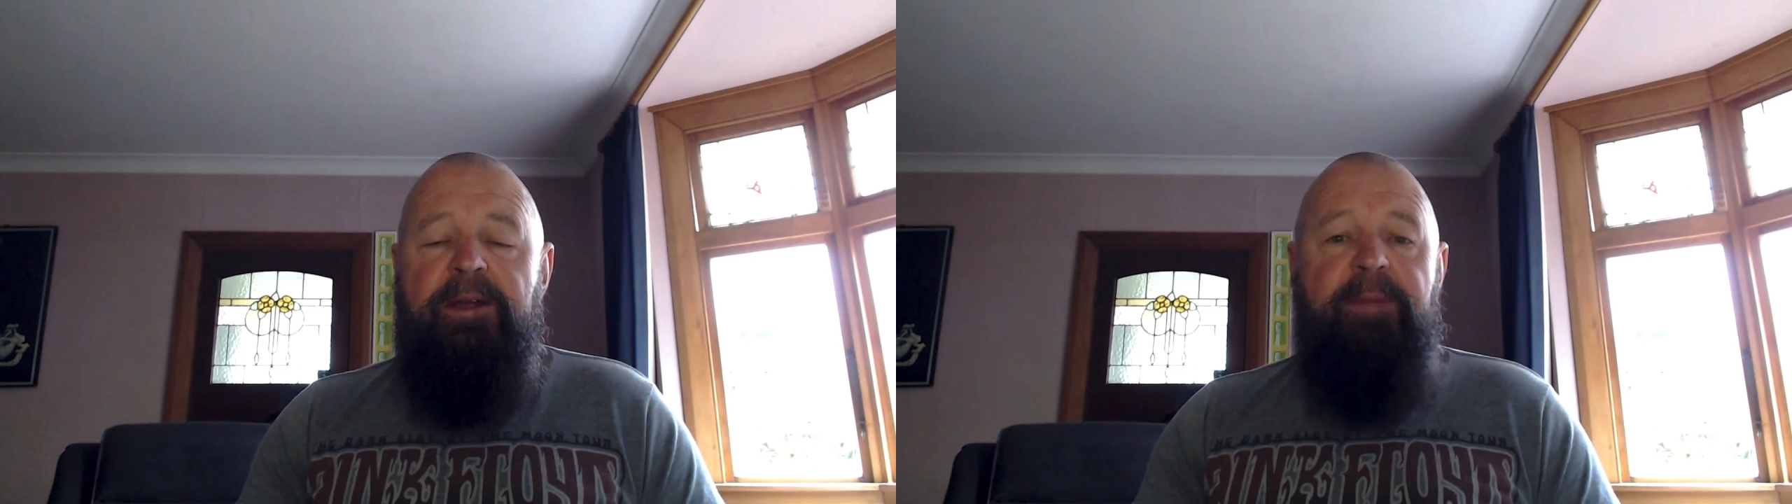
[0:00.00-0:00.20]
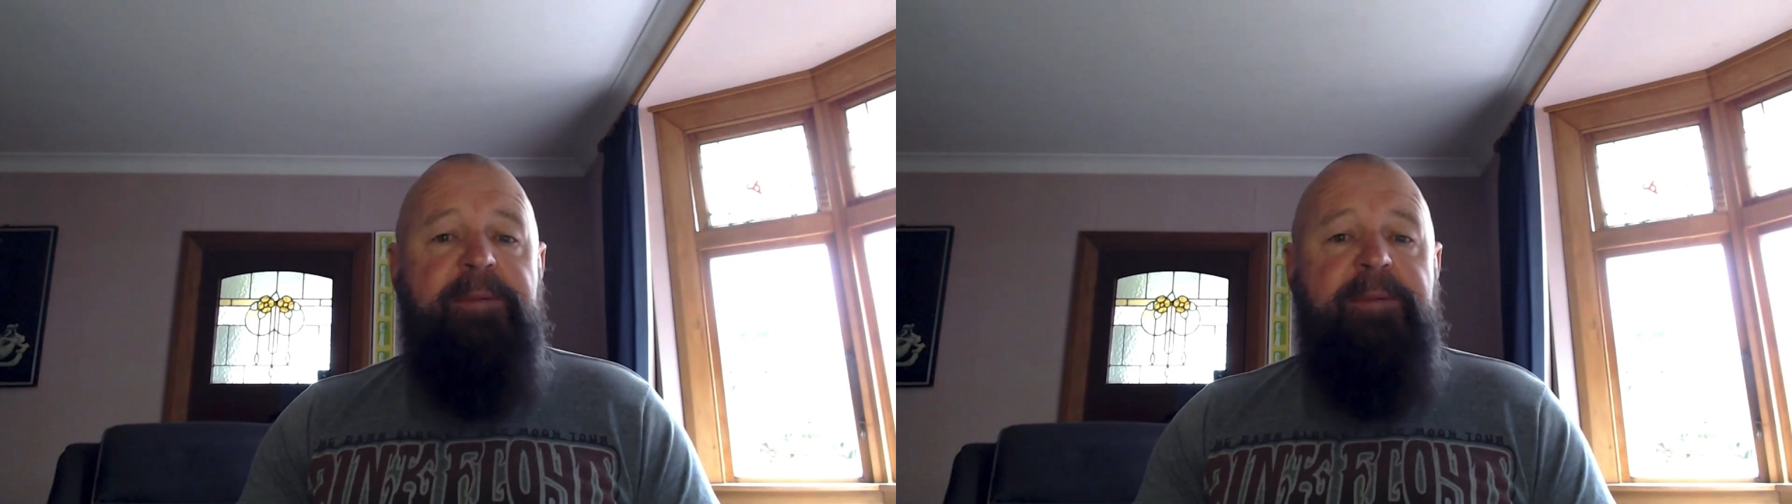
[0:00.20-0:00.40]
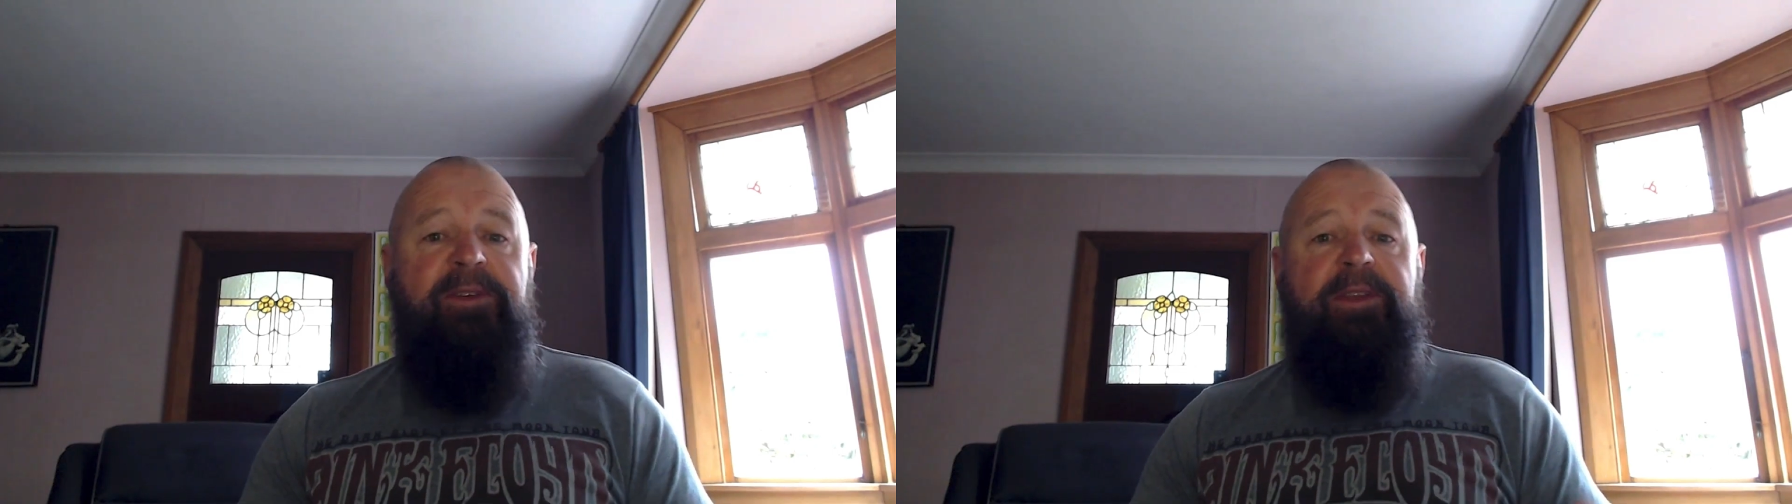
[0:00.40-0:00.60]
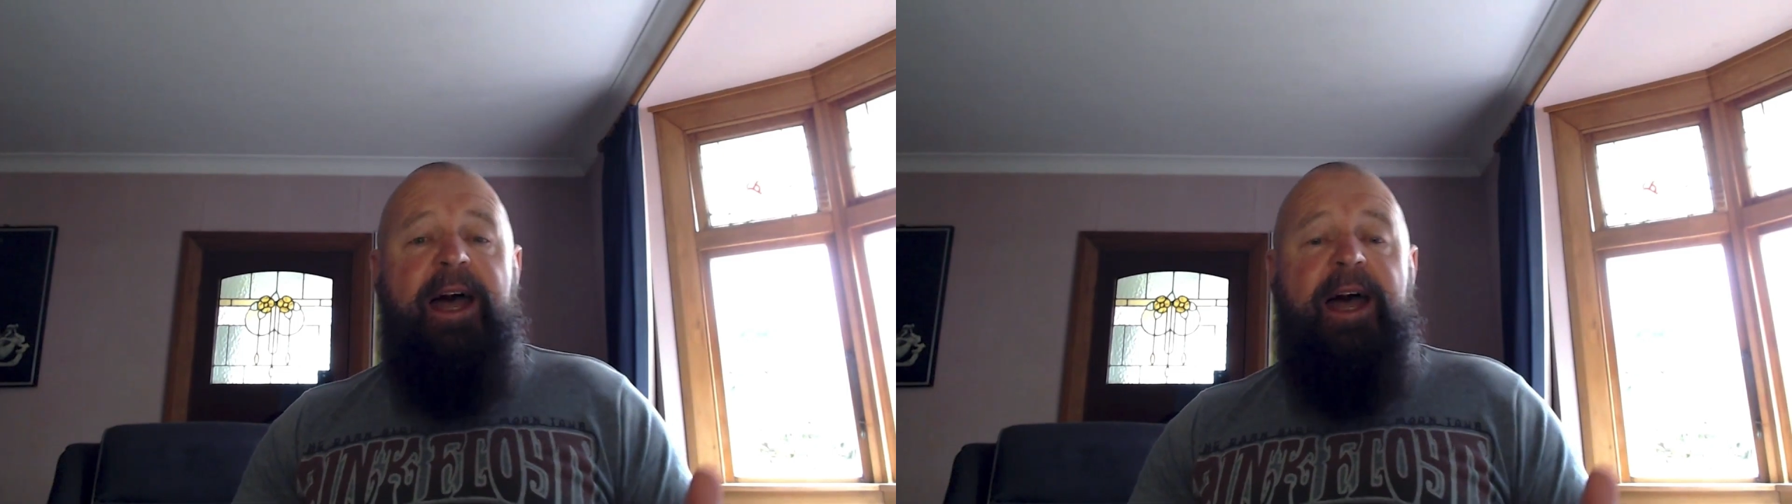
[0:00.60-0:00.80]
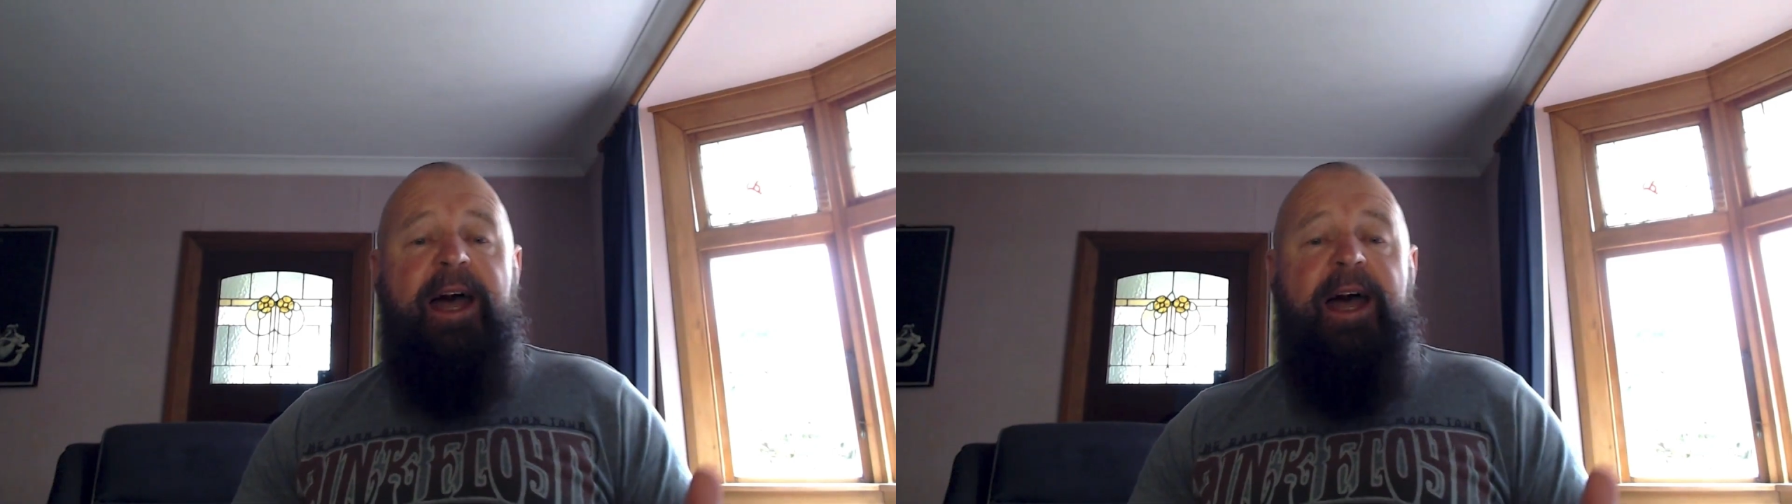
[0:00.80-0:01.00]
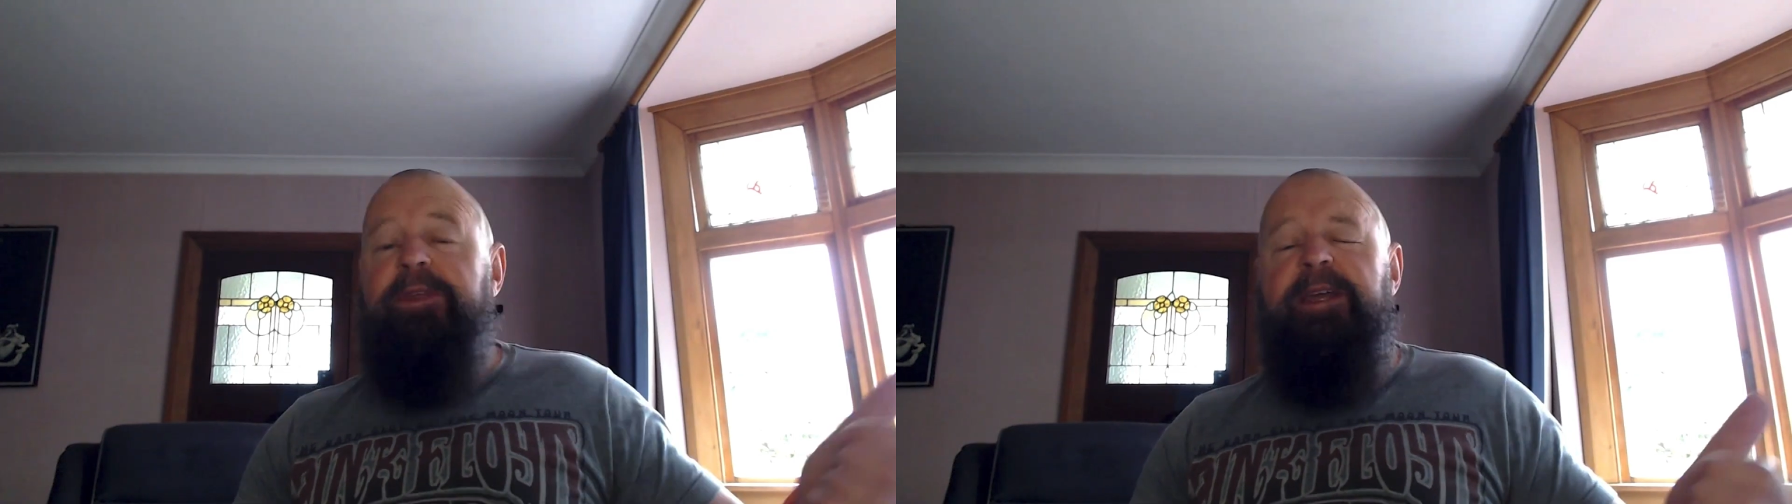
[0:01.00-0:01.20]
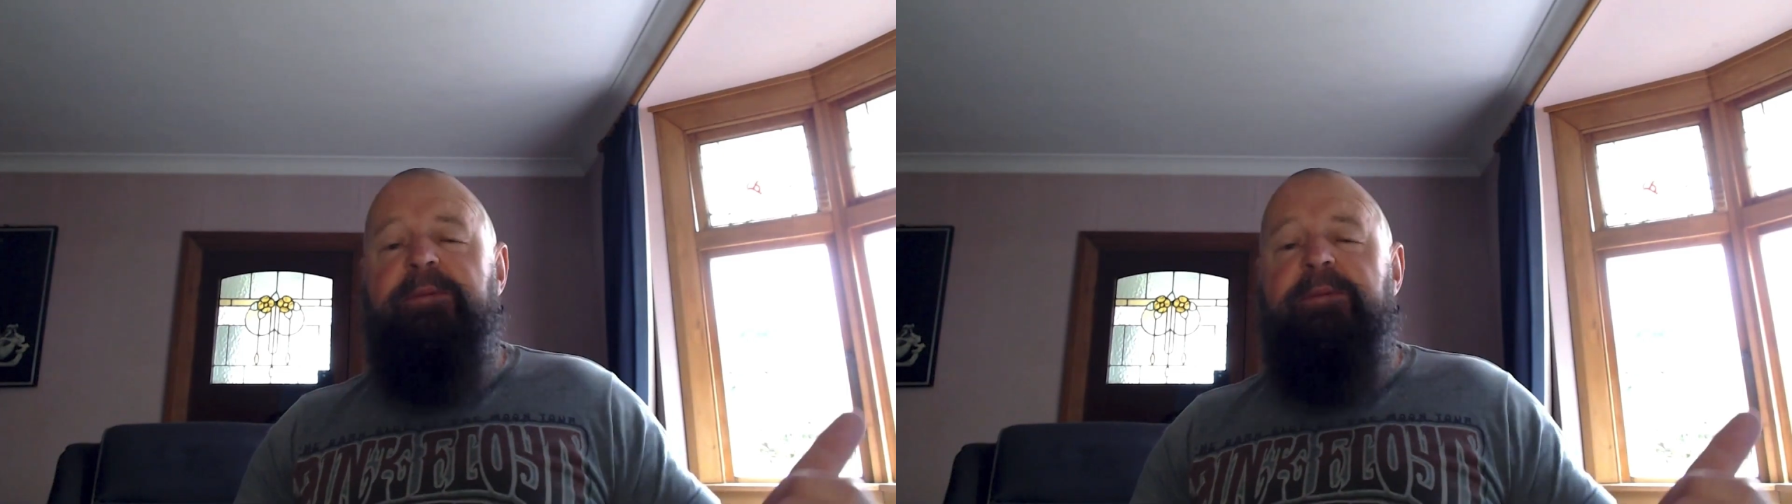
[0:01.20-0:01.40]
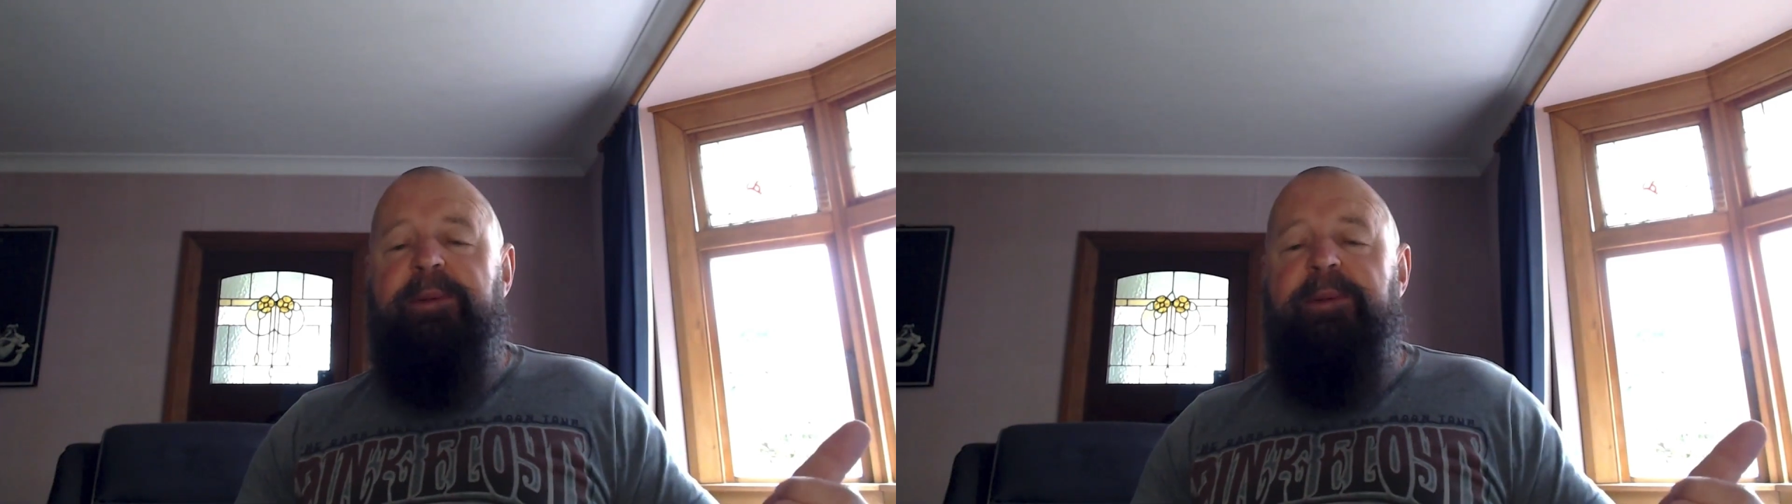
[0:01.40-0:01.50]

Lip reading: Maybe start with the theme you've